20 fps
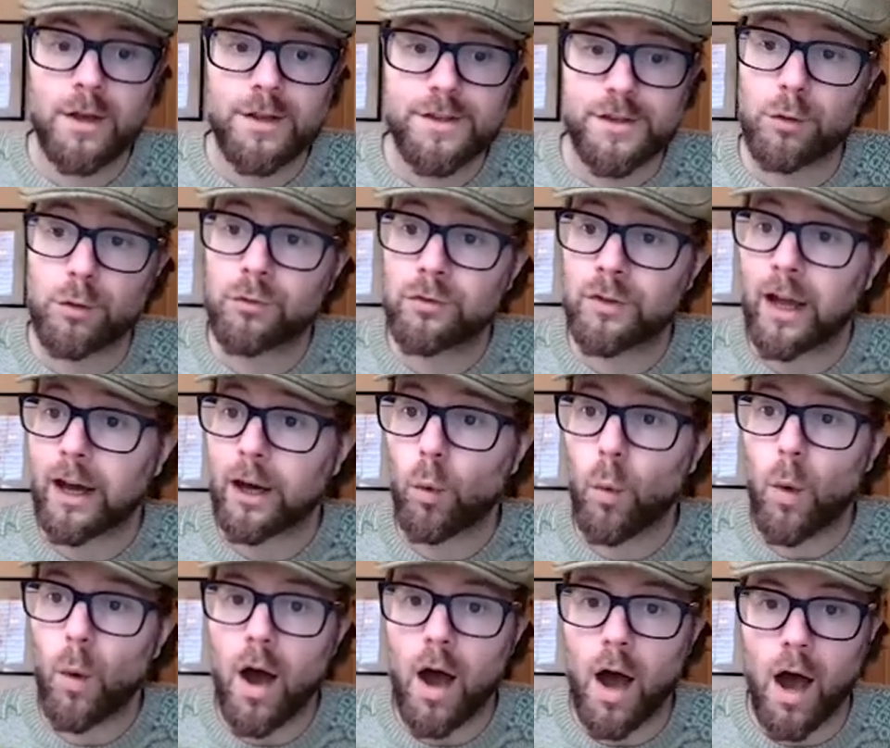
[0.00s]
So
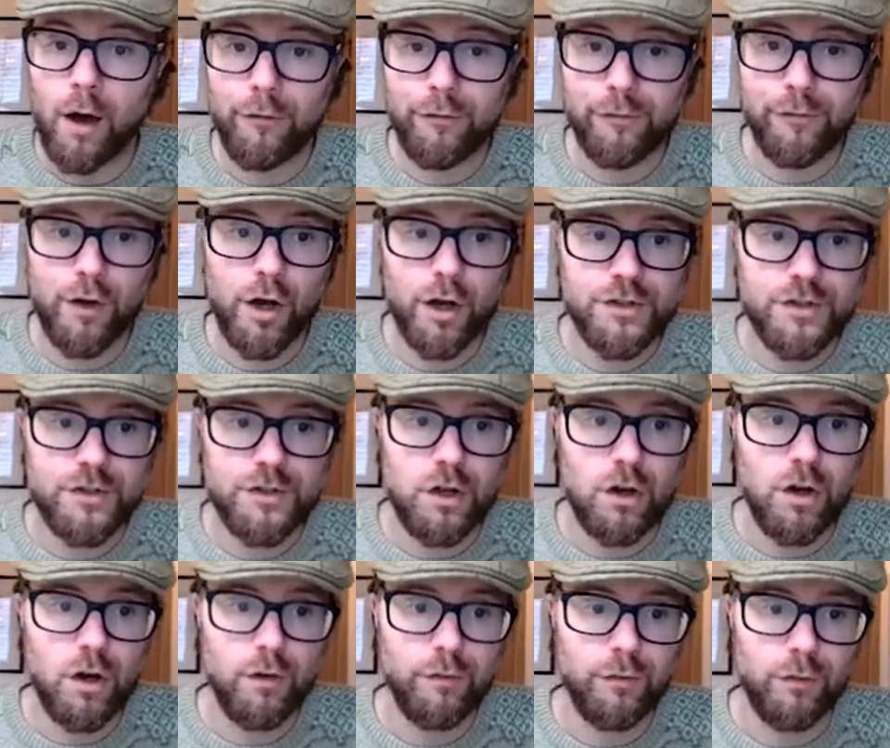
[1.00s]
terroir, first
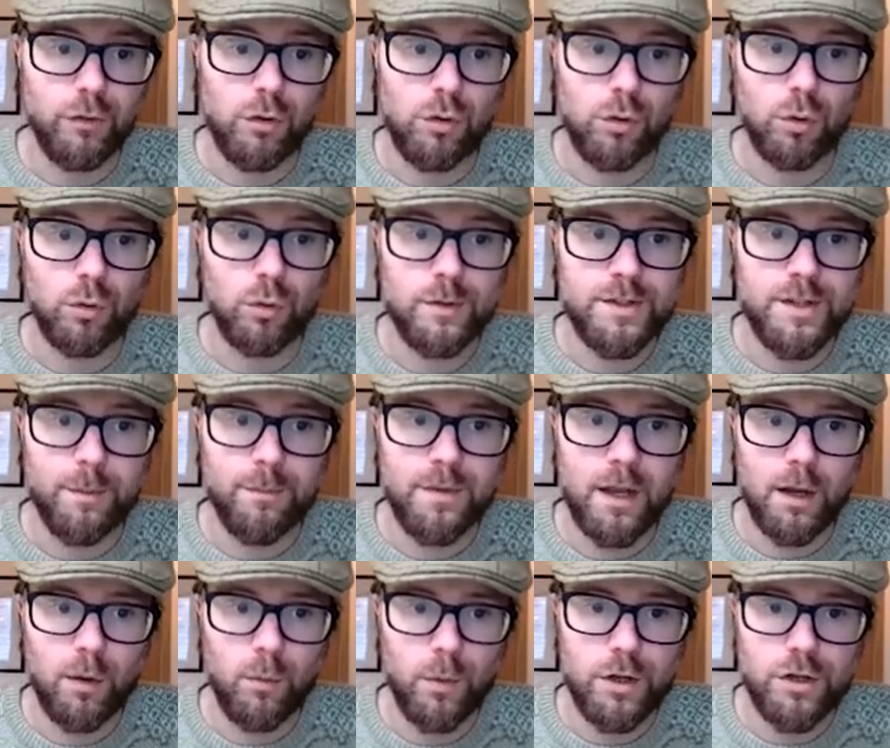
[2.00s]
of all,
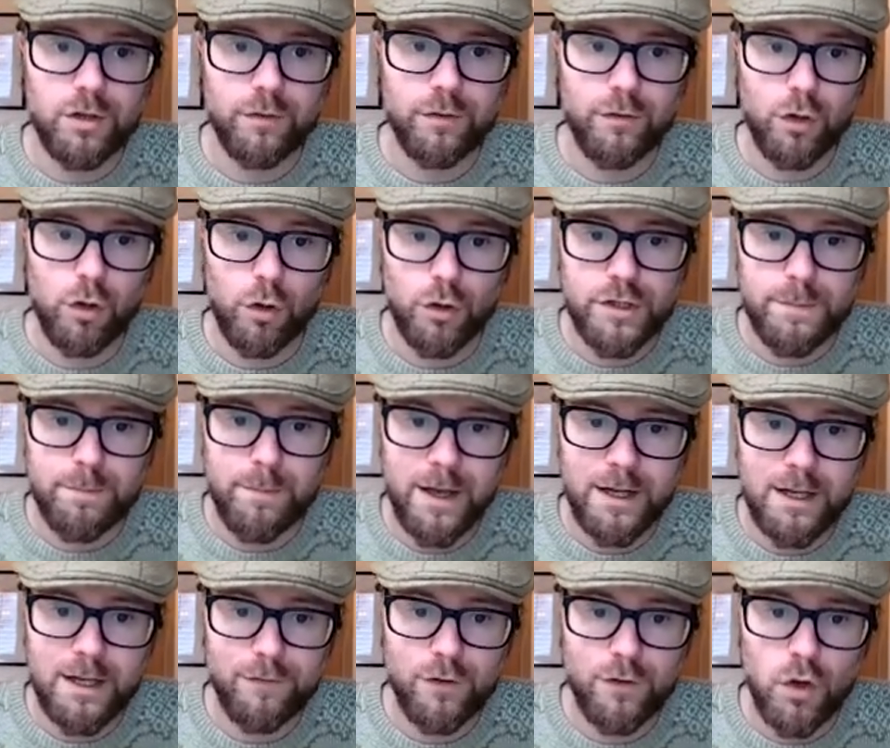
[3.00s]
something which, of course,
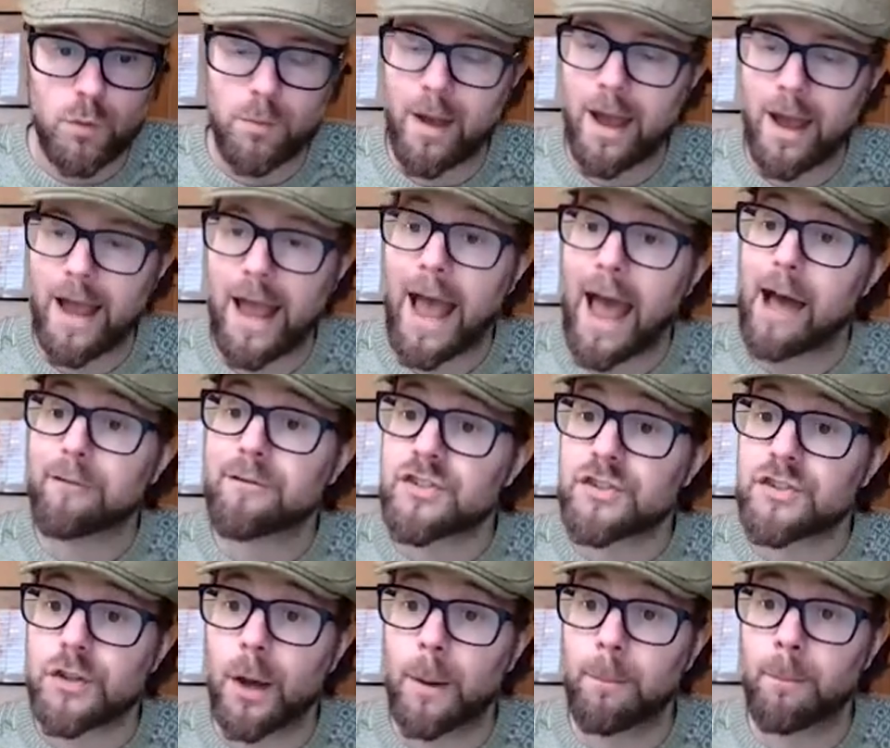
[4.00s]
many of you may have
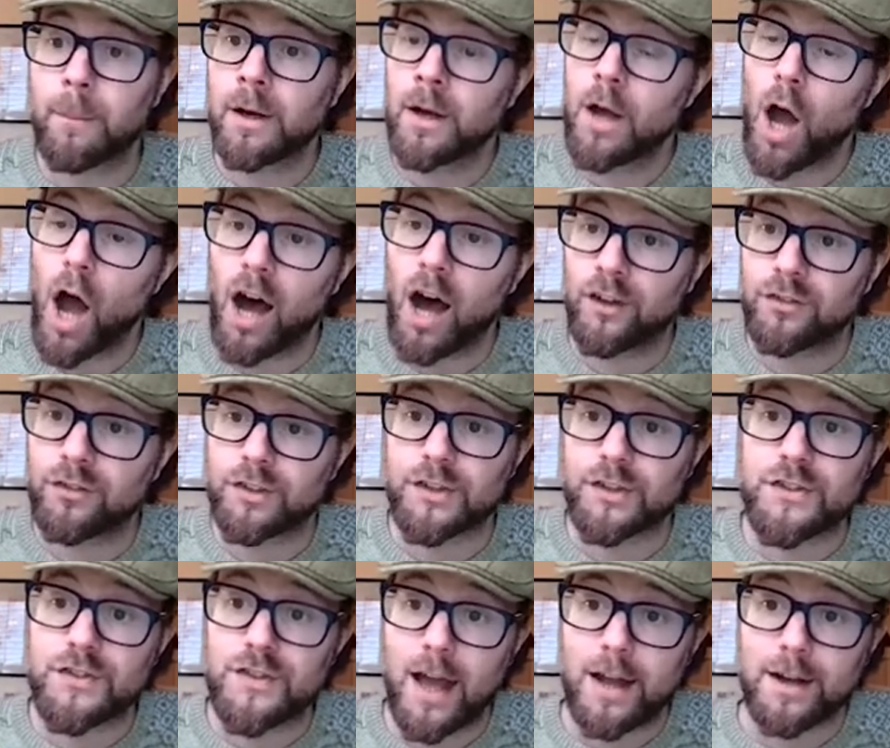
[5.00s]
some
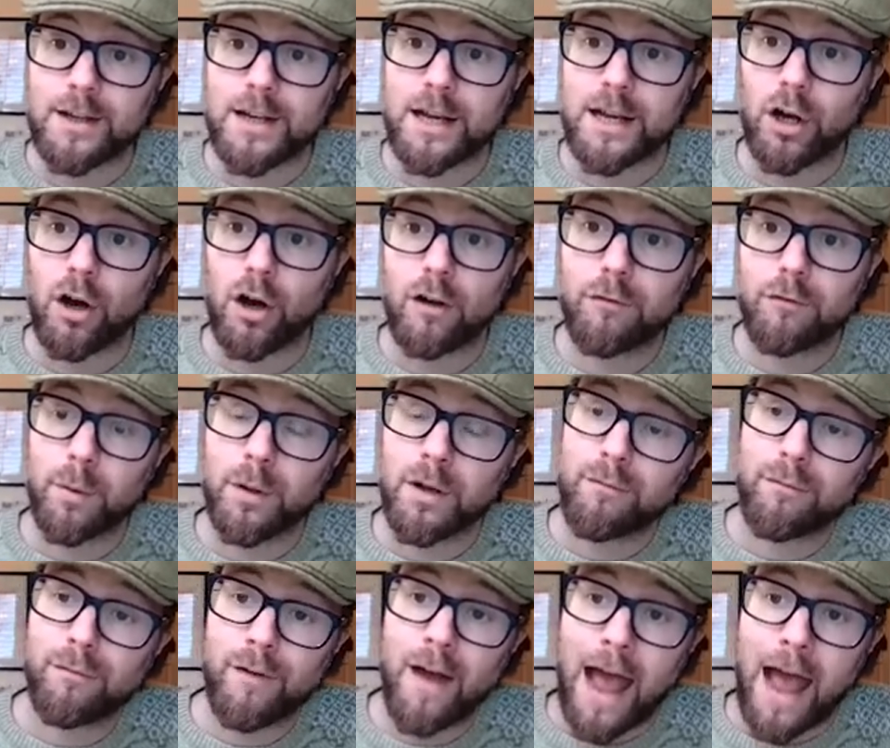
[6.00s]
understanding of, but
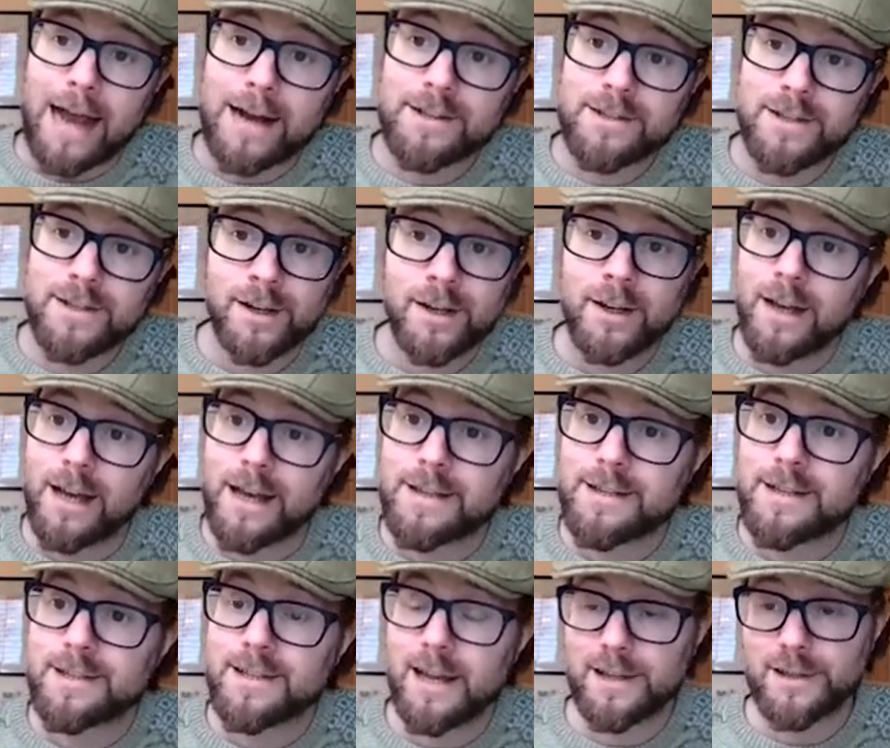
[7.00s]
in fact,
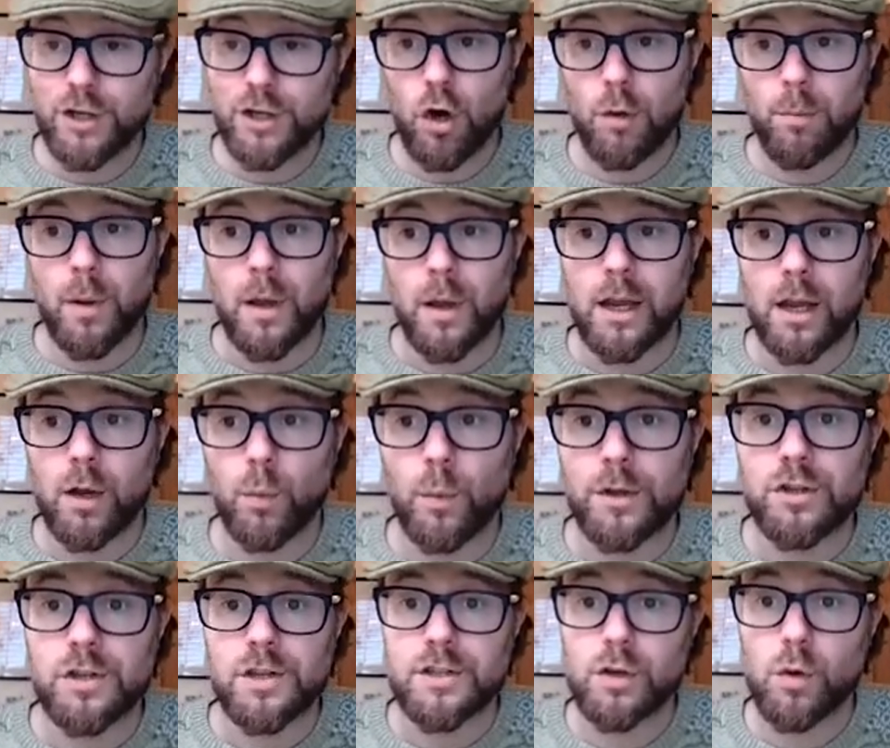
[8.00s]
it is a topic
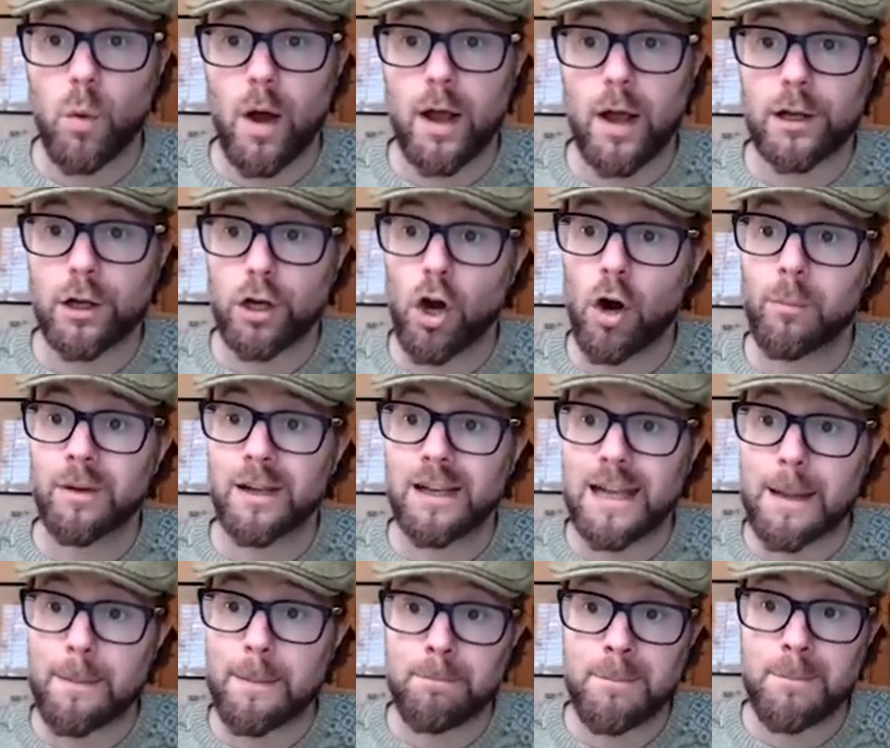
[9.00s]
which is quite
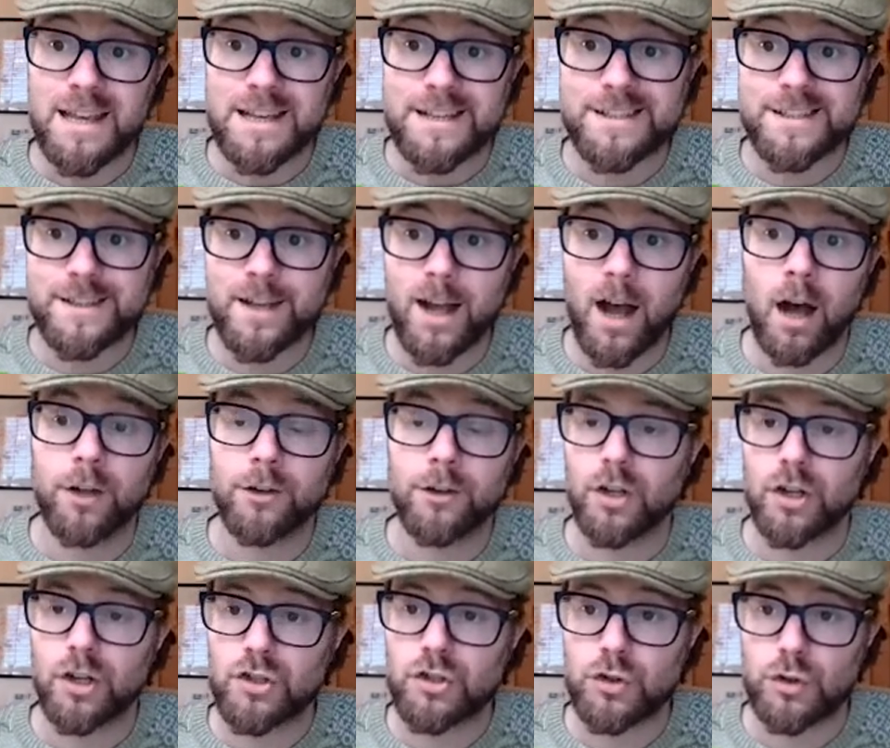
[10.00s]
commonly
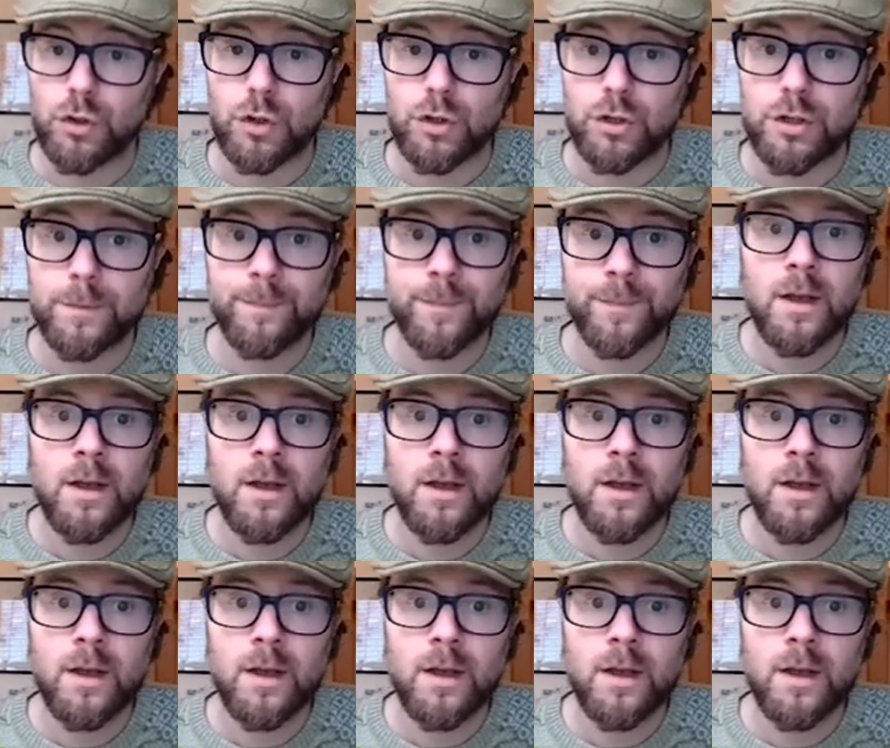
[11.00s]
misunderstood.